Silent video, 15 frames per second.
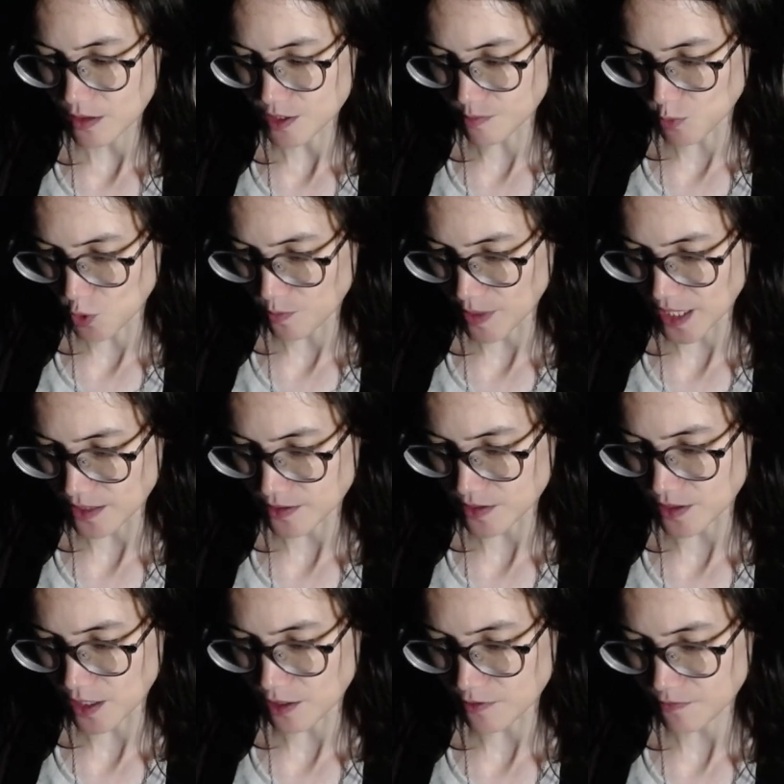Some more pet
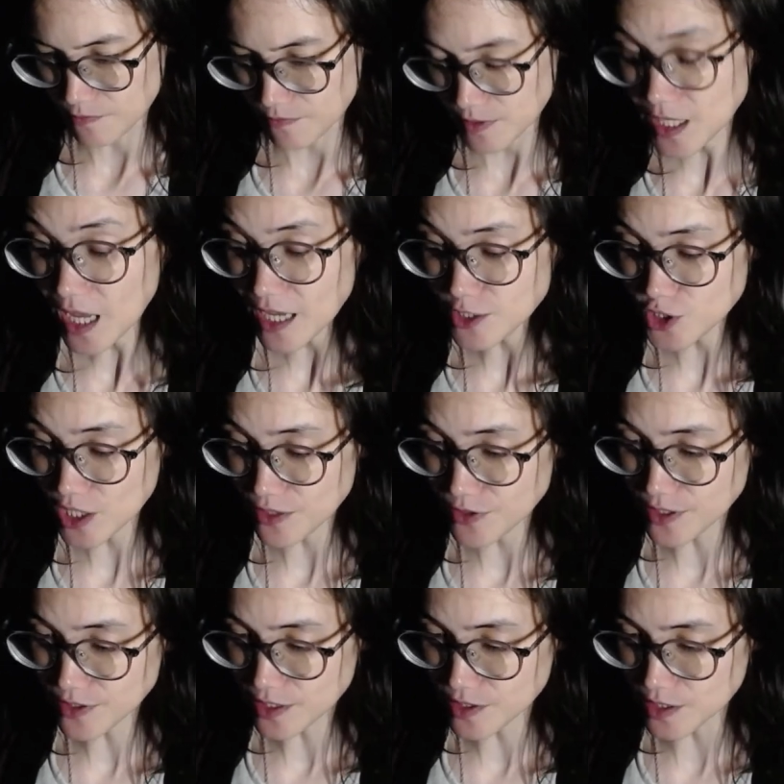stuff. Yeah, actually, I
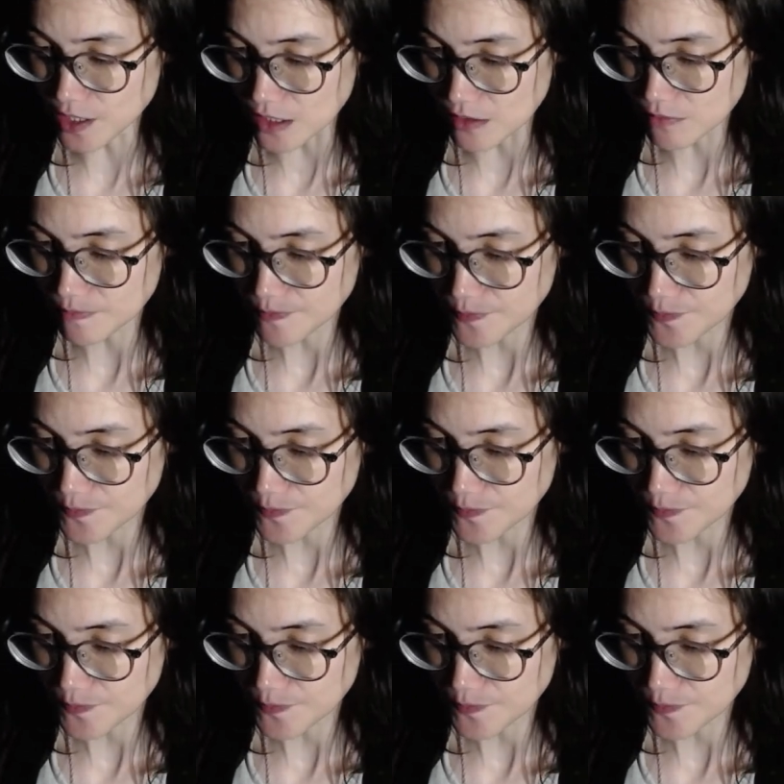think that's it.